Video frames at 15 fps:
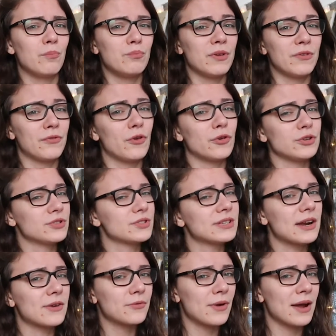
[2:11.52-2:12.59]
before you
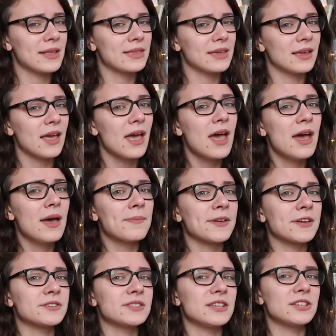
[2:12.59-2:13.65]
start writing,
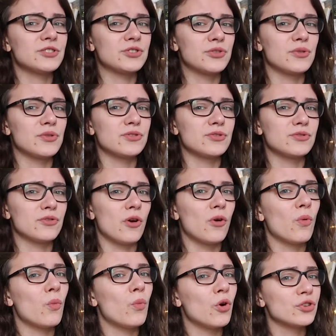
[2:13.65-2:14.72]
because it's good to
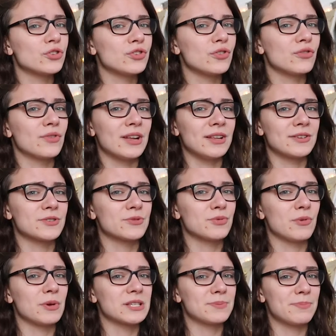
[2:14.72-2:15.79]
know what your readers
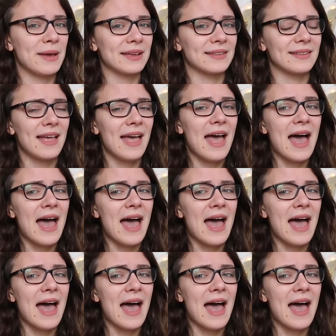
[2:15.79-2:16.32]
will expect.